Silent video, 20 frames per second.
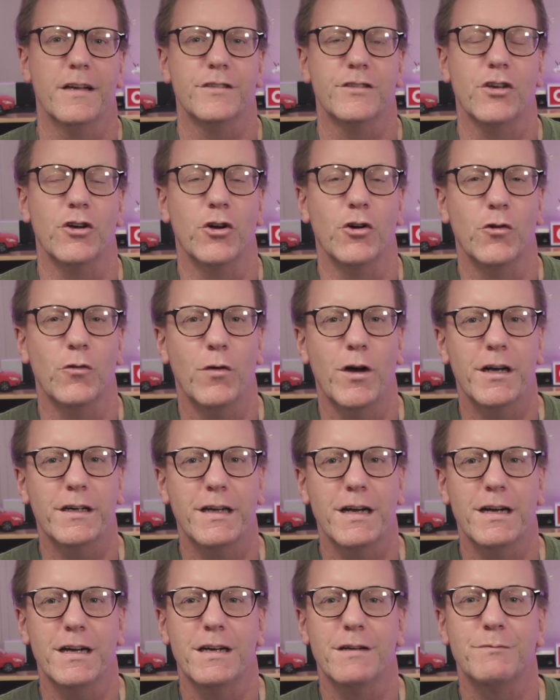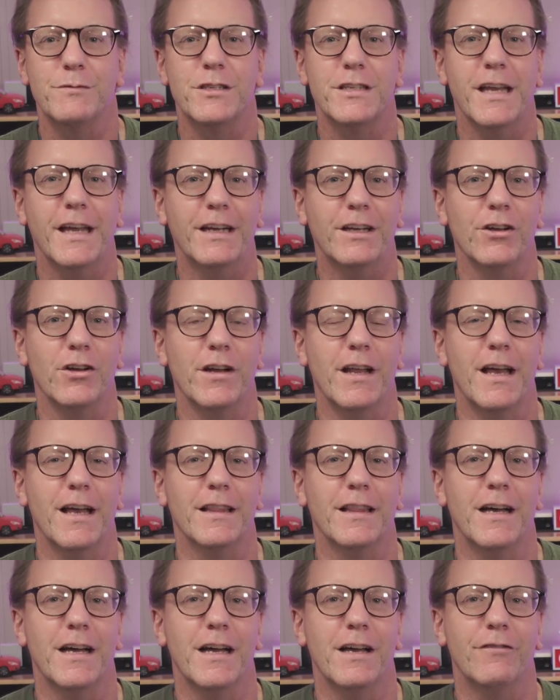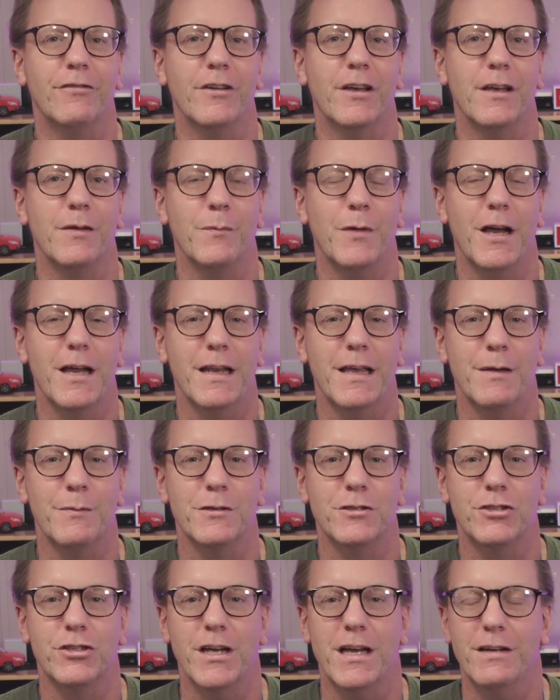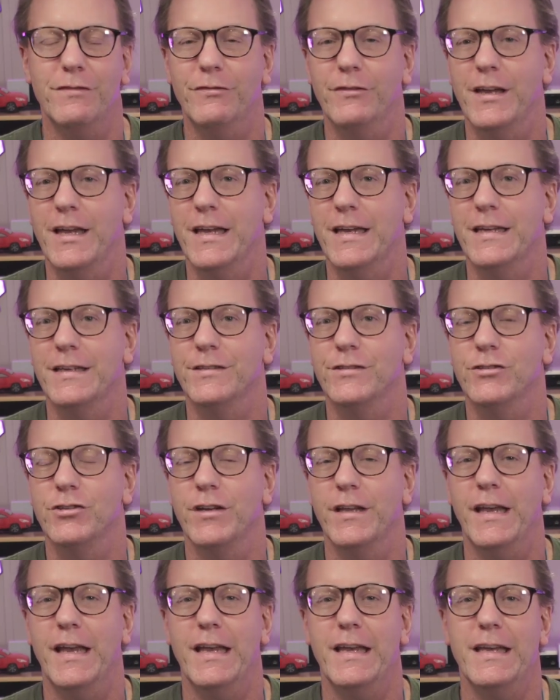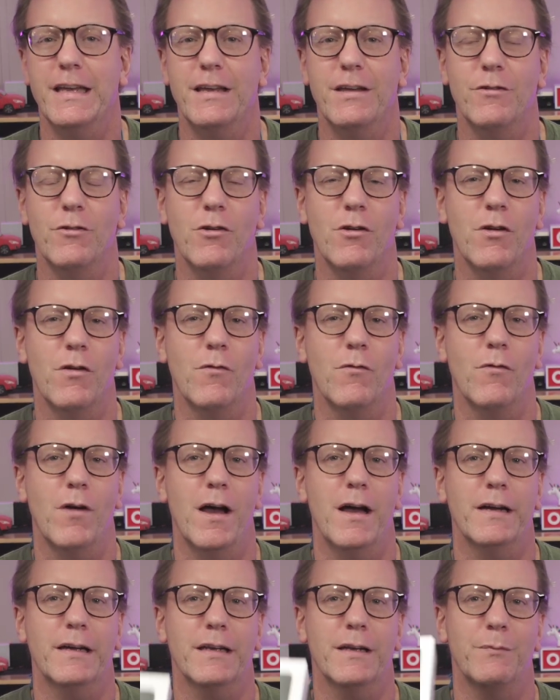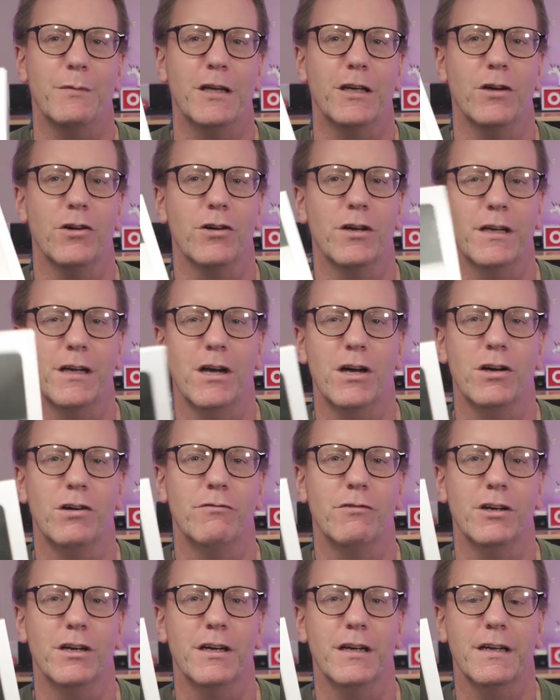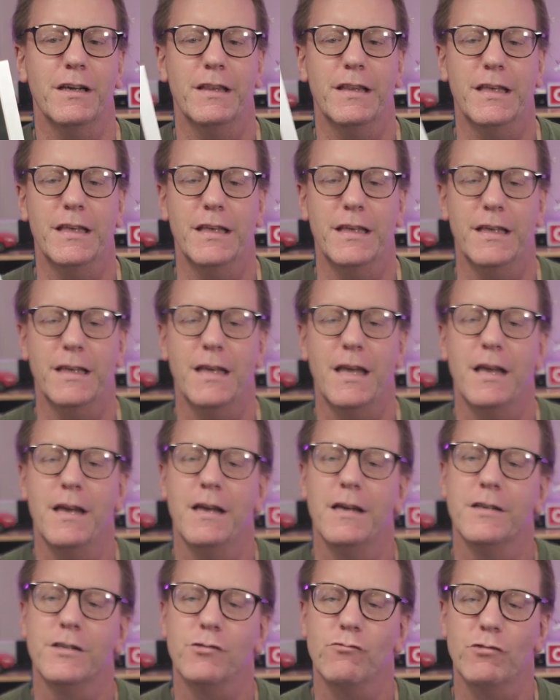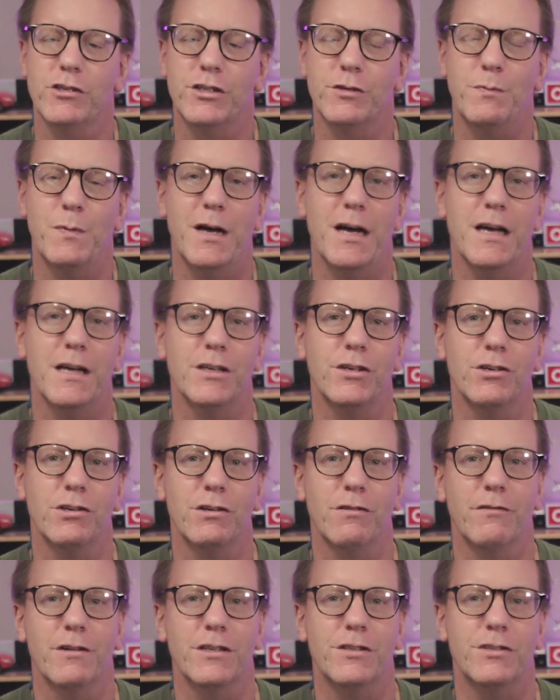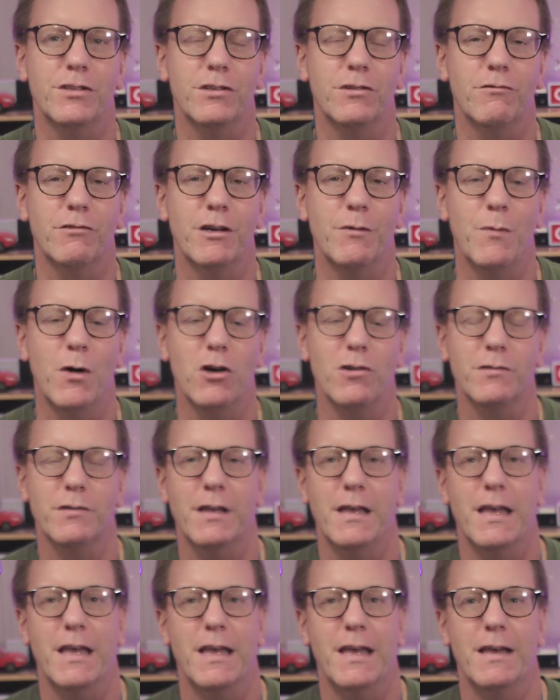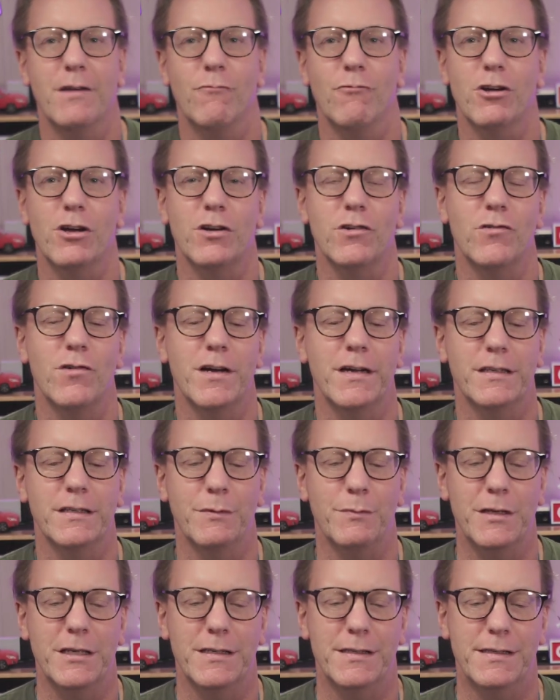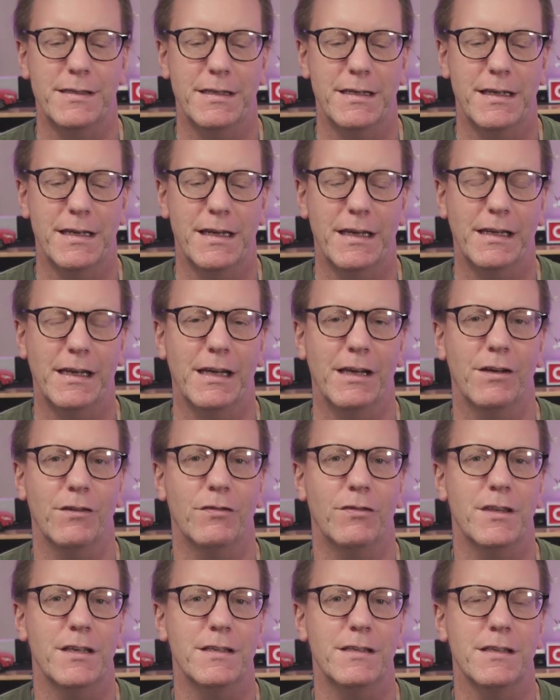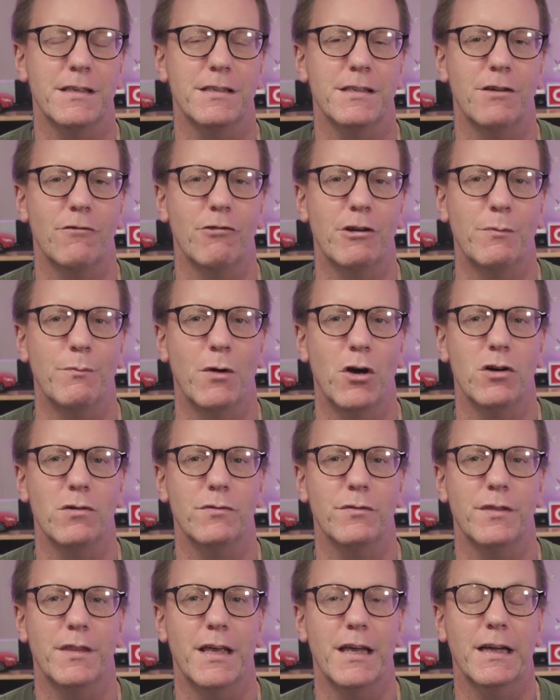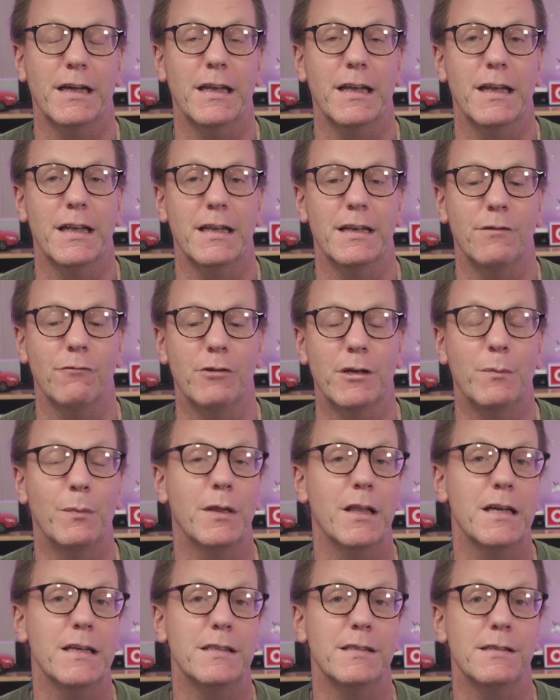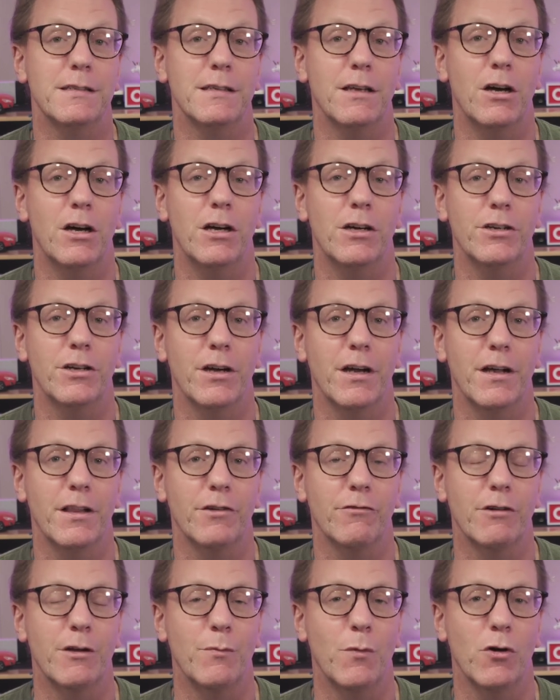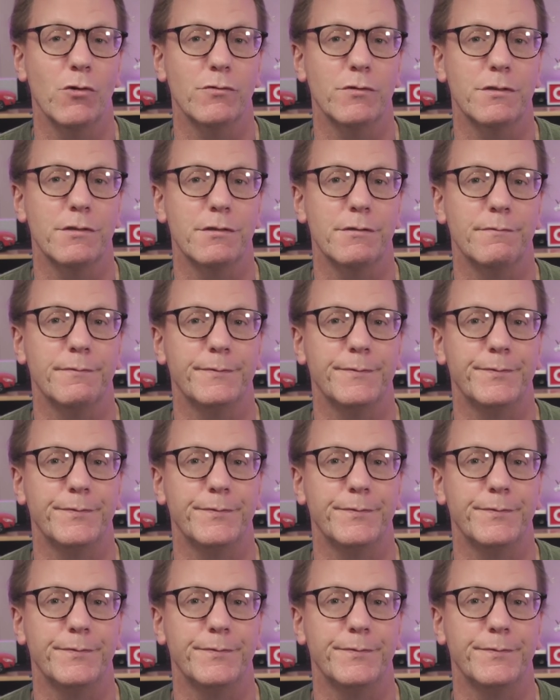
So welcome to Techno Dad Life and my name is Jeff and today I'm going to be going over the SwitchBot Universal Remote and we're going to be seeing if this is a remote that can replace all your other remotes.